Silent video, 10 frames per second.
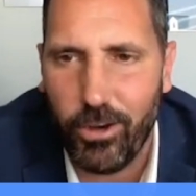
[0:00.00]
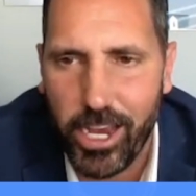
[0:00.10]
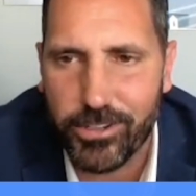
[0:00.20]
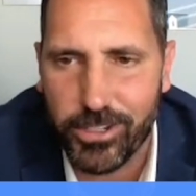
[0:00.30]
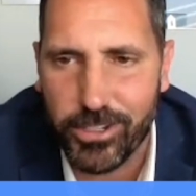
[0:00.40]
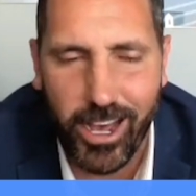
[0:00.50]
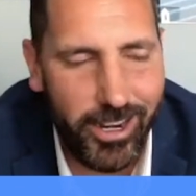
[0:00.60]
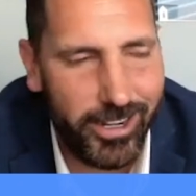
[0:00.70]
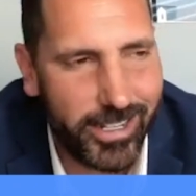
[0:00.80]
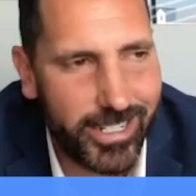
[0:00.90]
I's are
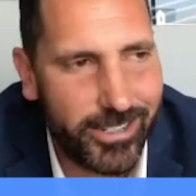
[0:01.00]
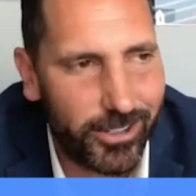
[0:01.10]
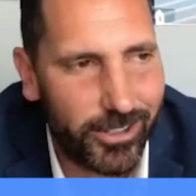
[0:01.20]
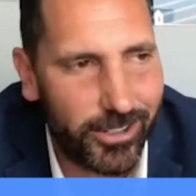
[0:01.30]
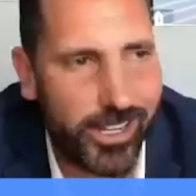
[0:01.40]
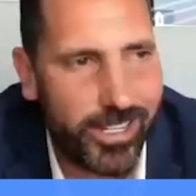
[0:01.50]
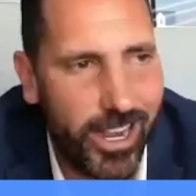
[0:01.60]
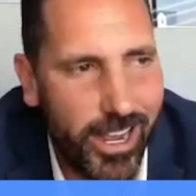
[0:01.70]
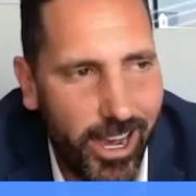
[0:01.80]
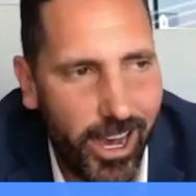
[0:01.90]
dotted and T's are crossed,
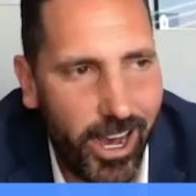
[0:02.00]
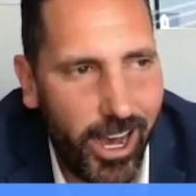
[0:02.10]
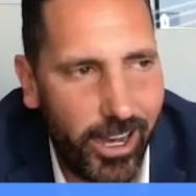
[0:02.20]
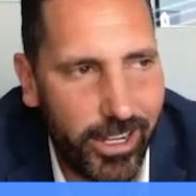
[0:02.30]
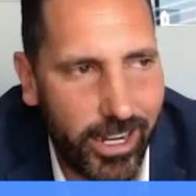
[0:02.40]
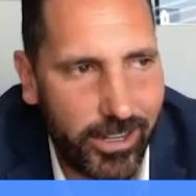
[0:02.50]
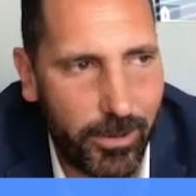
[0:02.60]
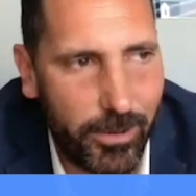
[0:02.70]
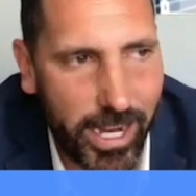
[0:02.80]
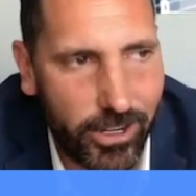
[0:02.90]

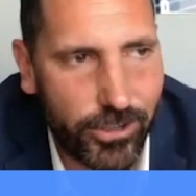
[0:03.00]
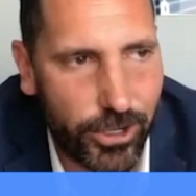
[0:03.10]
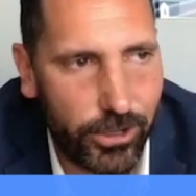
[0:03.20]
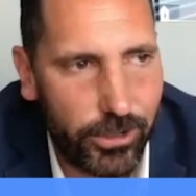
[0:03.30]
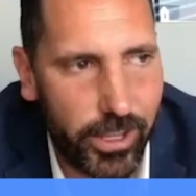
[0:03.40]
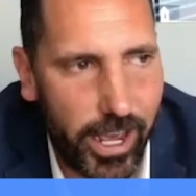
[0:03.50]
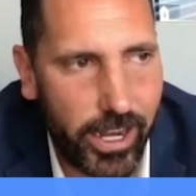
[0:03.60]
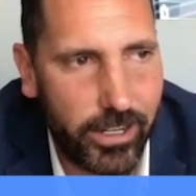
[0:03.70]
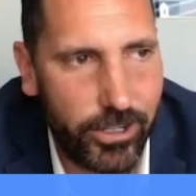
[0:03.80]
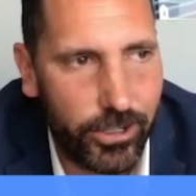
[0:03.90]
and making sure
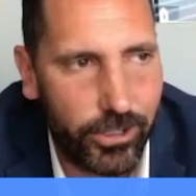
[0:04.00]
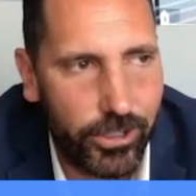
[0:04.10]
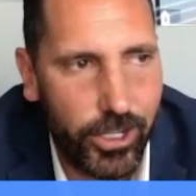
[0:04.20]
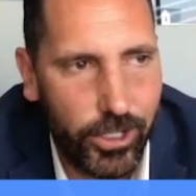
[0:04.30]
that you're